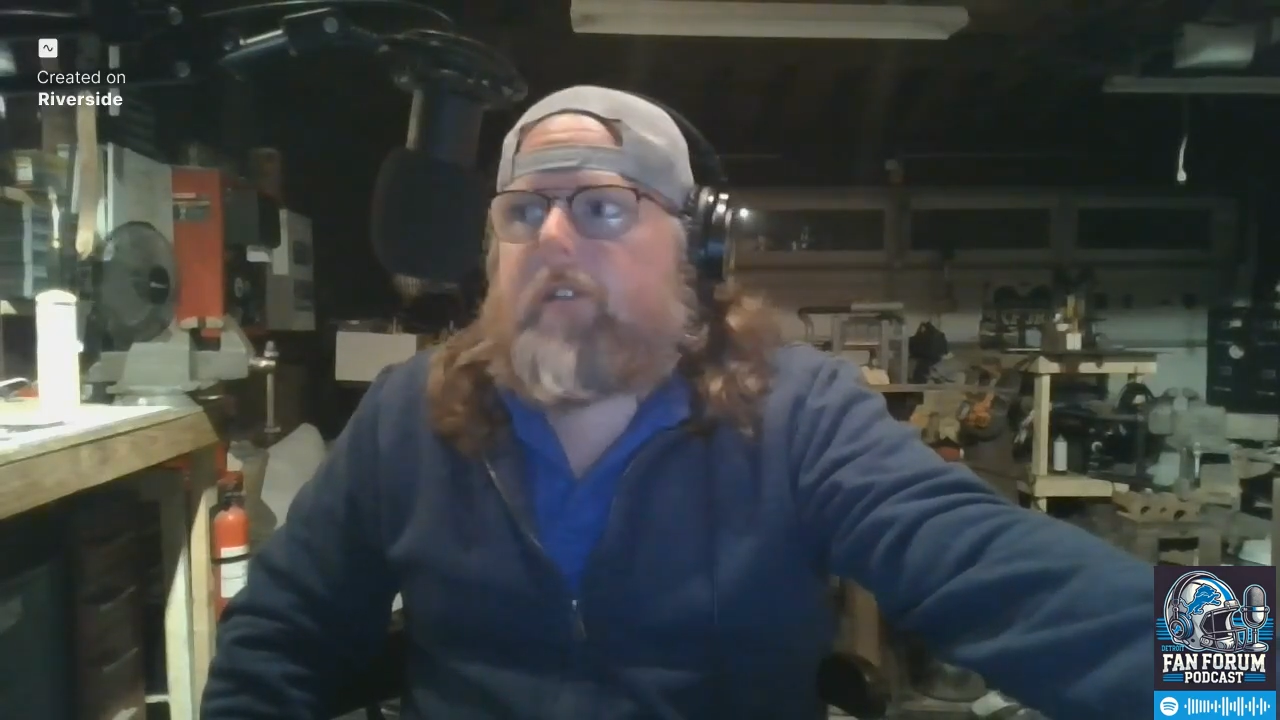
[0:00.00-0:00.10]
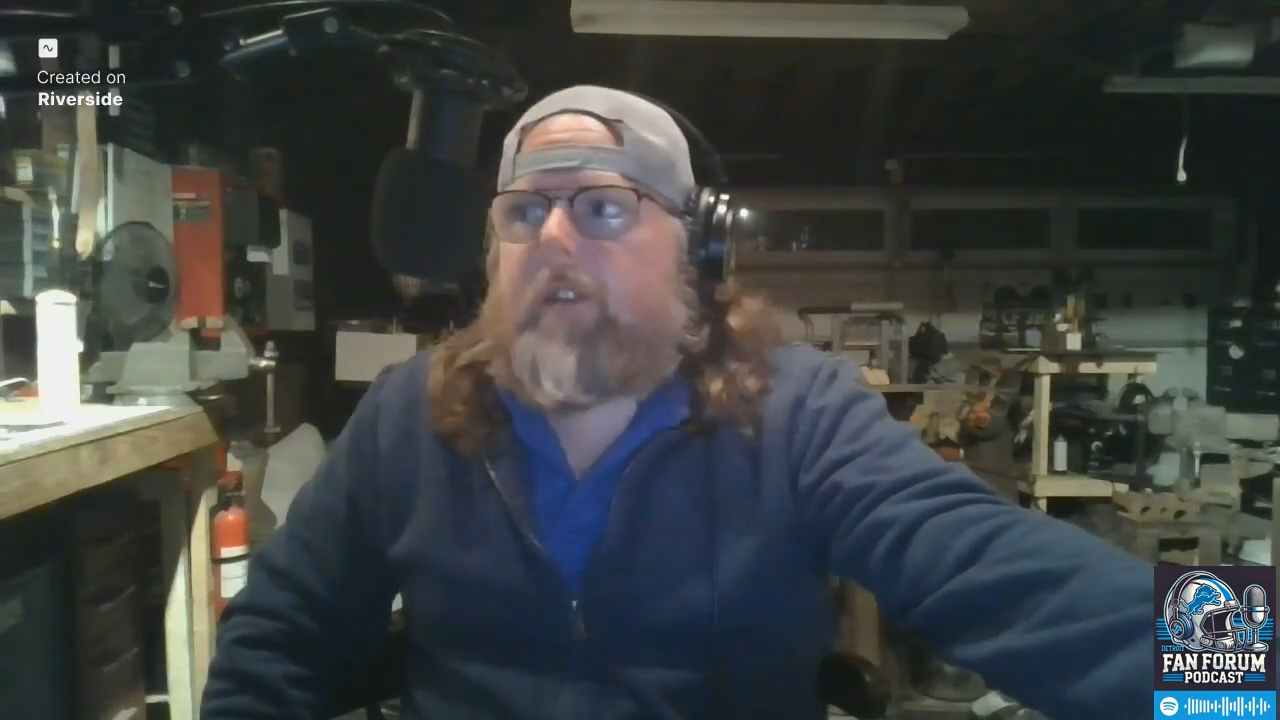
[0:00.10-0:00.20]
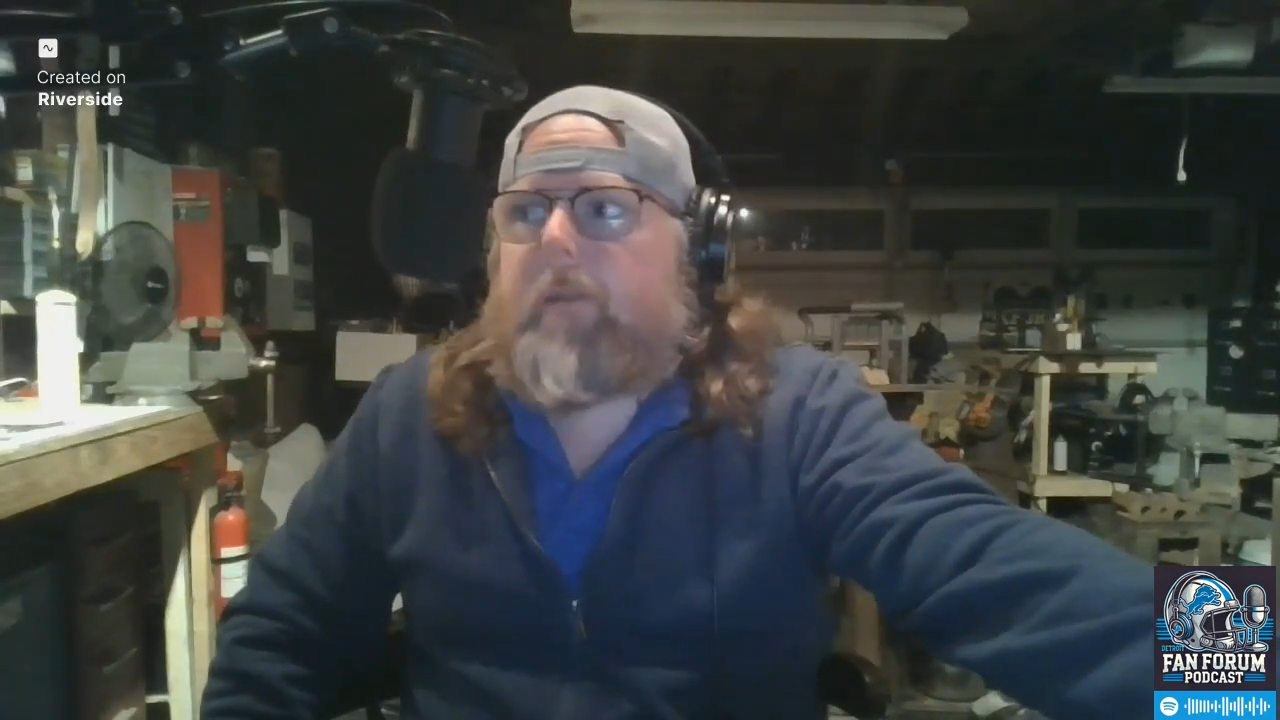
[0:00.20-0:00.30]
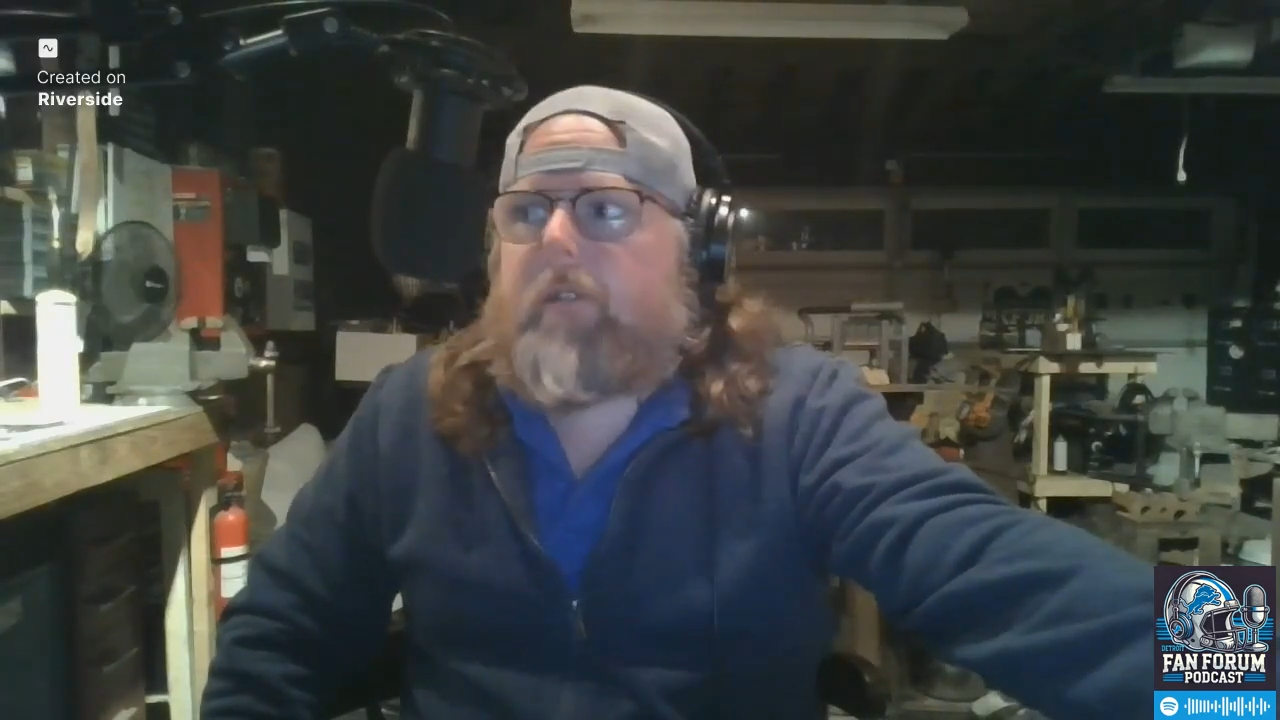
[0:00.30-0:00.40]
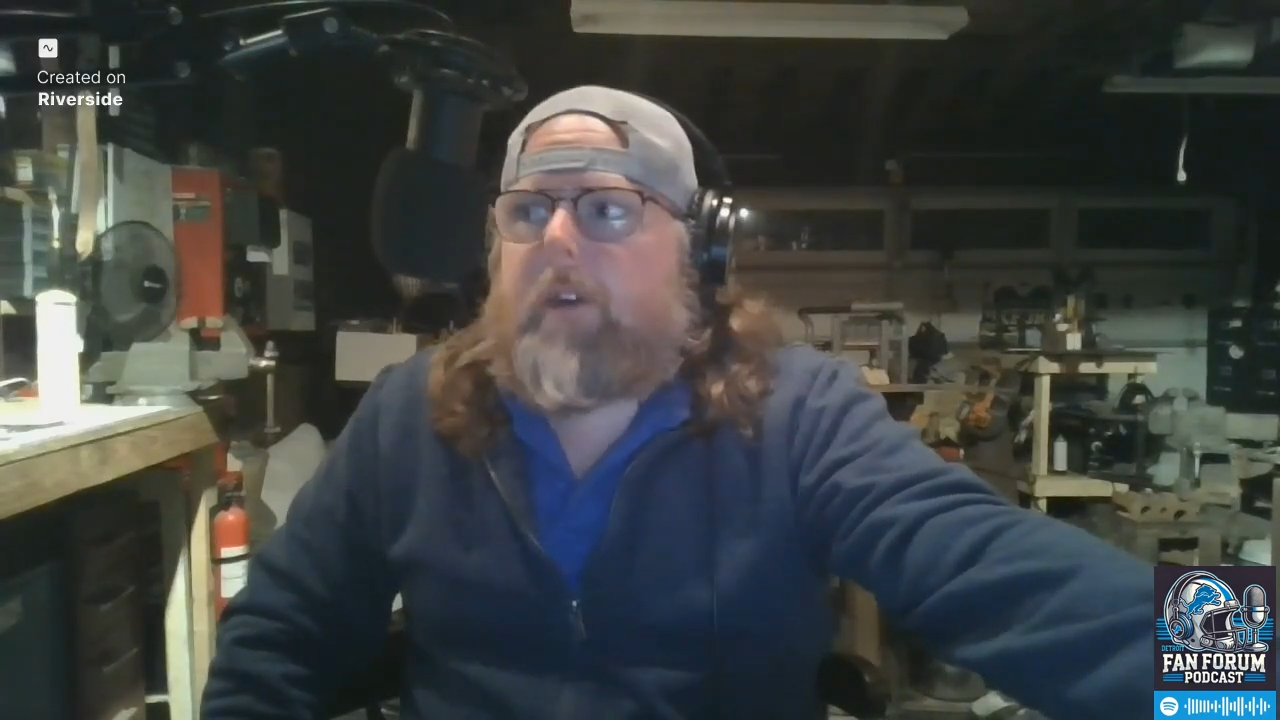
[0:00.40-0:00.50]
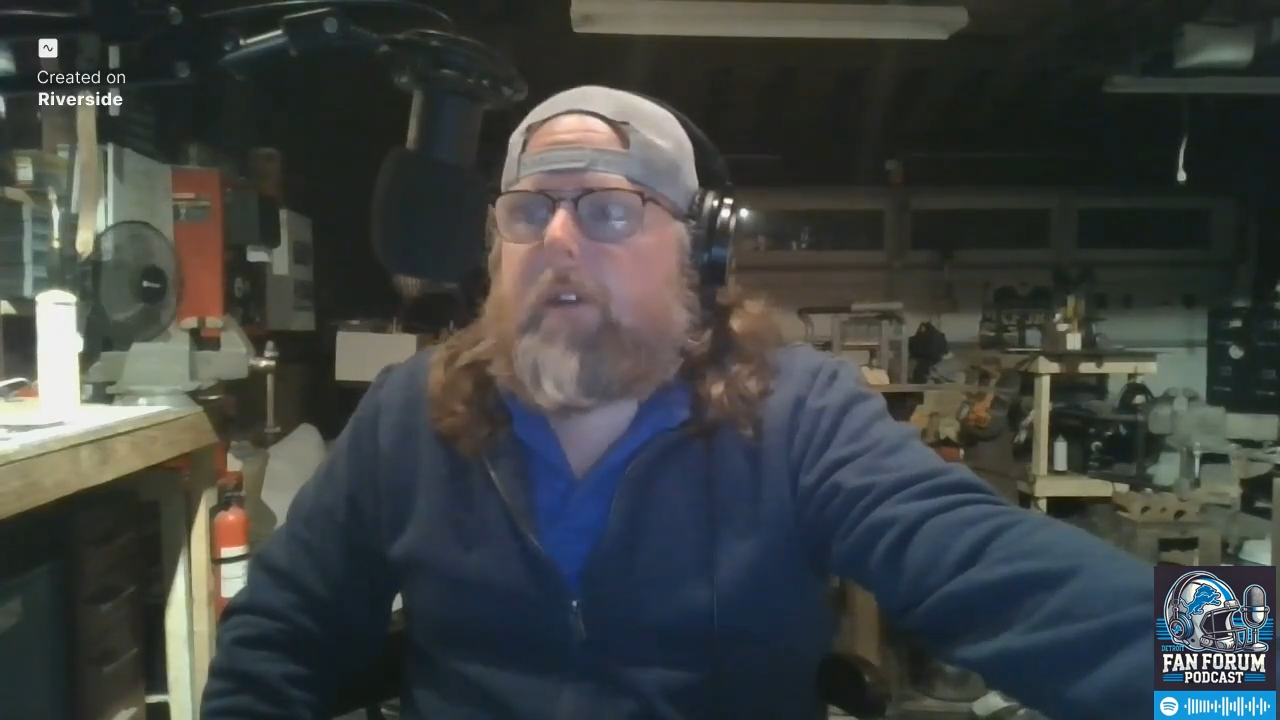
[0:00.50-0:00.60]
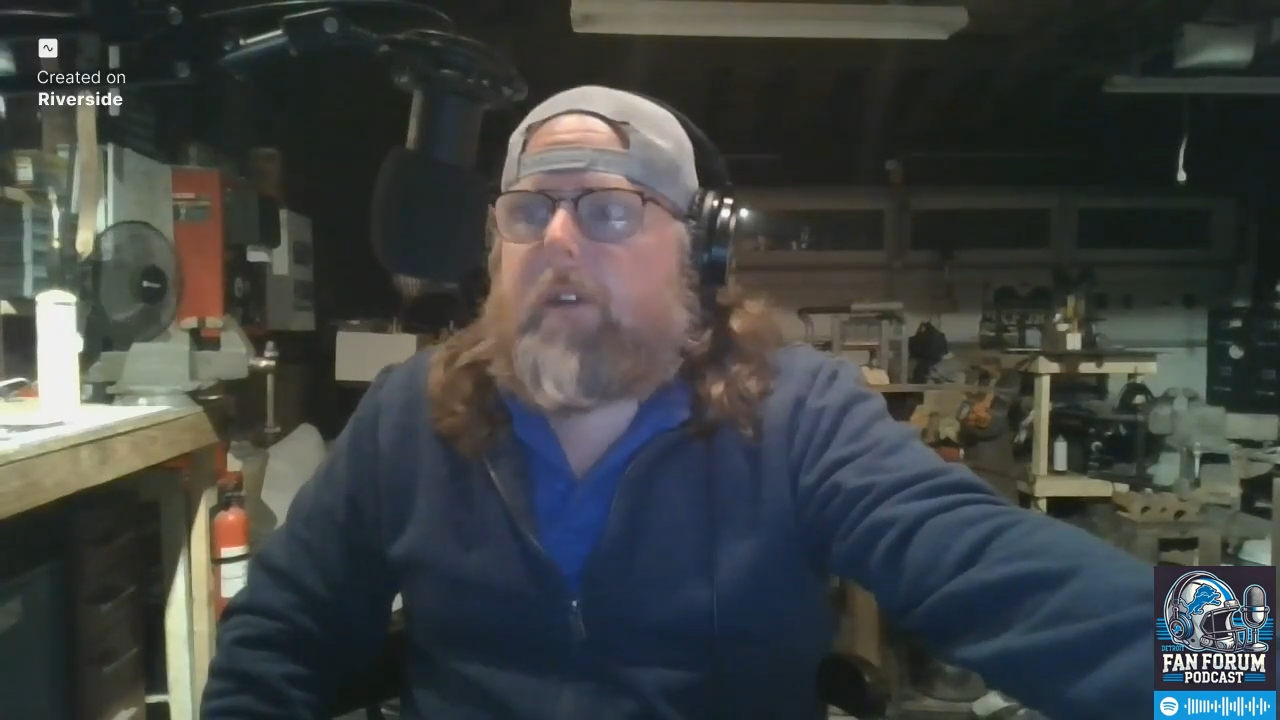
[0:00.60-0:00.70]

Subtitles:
teams are on